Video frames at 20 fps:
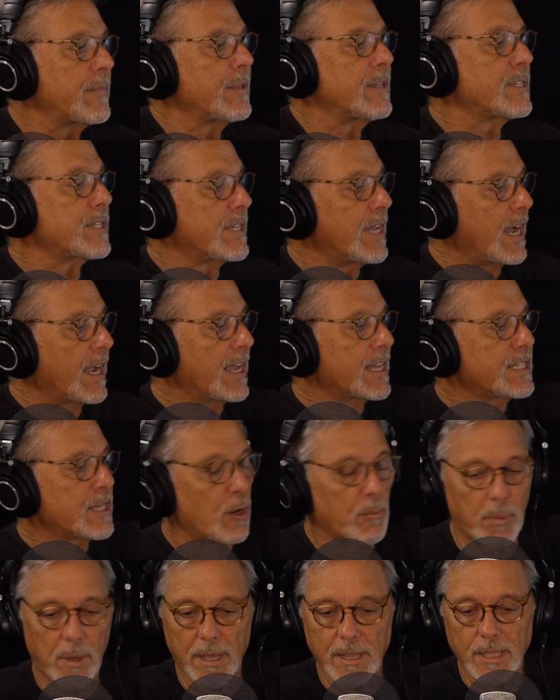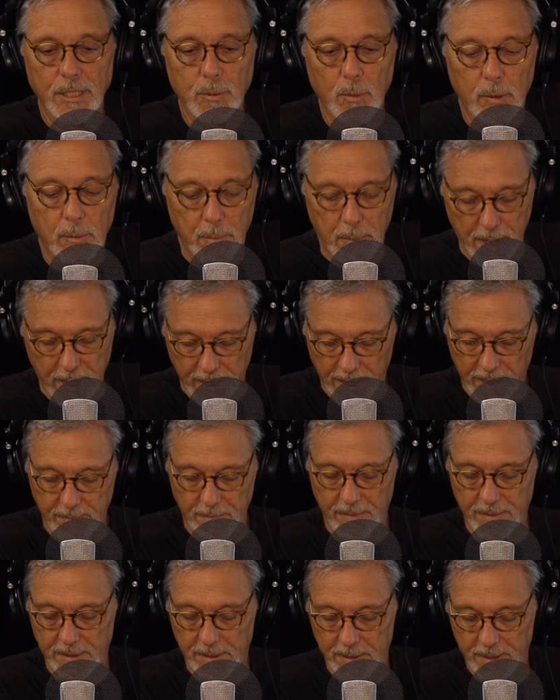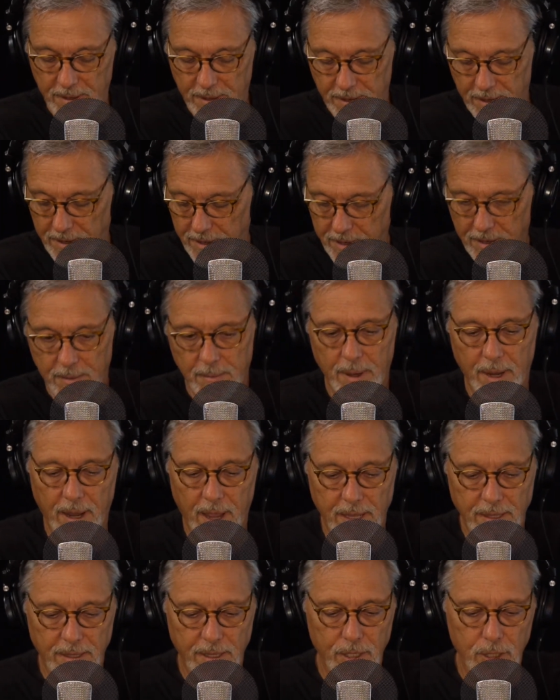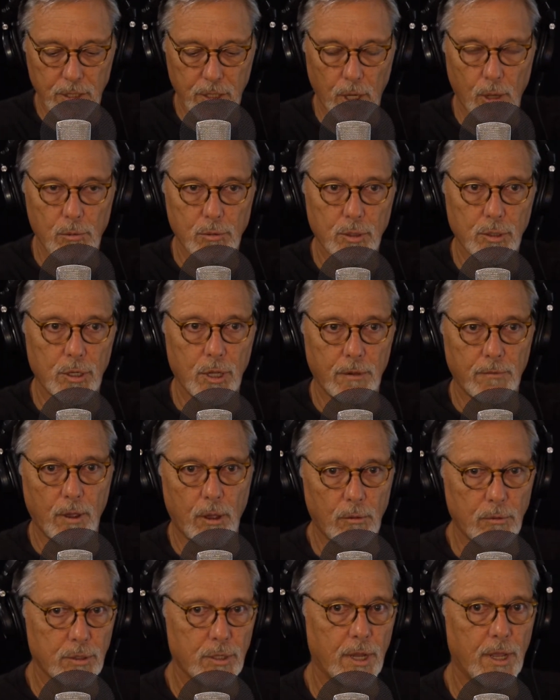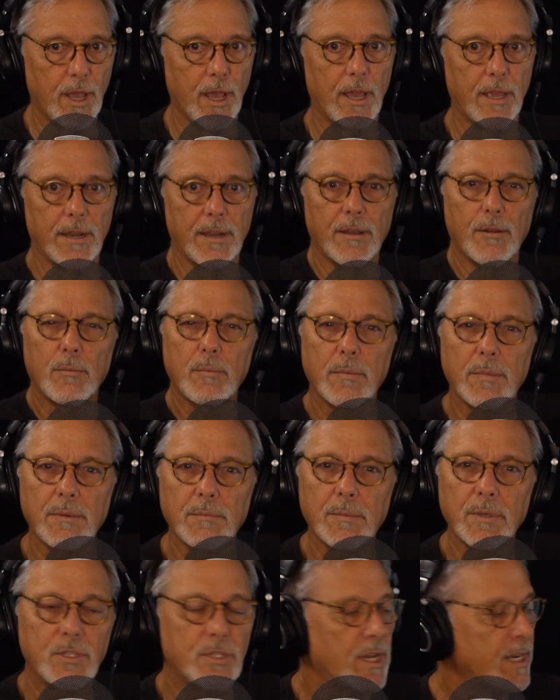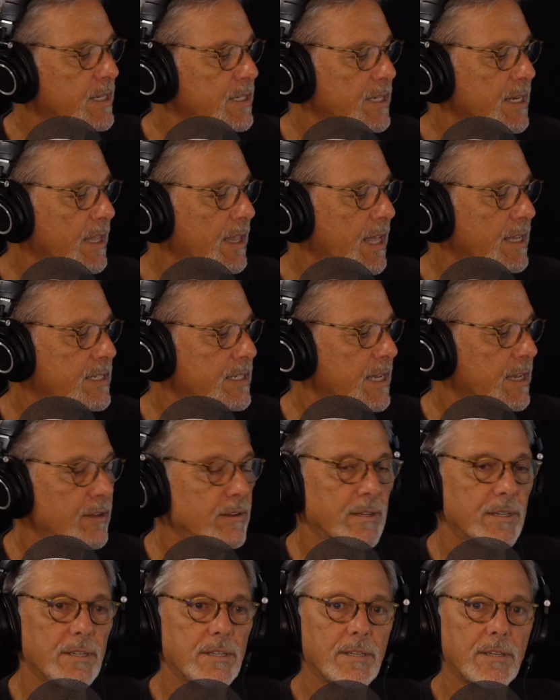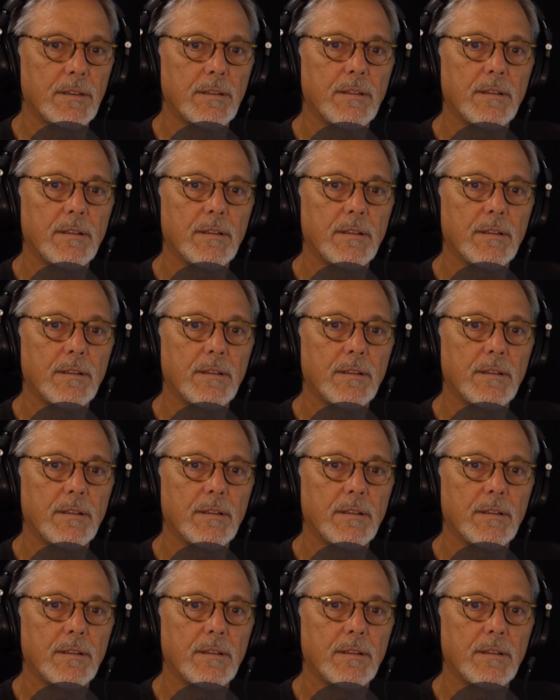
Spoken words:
Let's see, I guess I'll play this with a pick. And I got this close enough, that was that. Check, see how that sound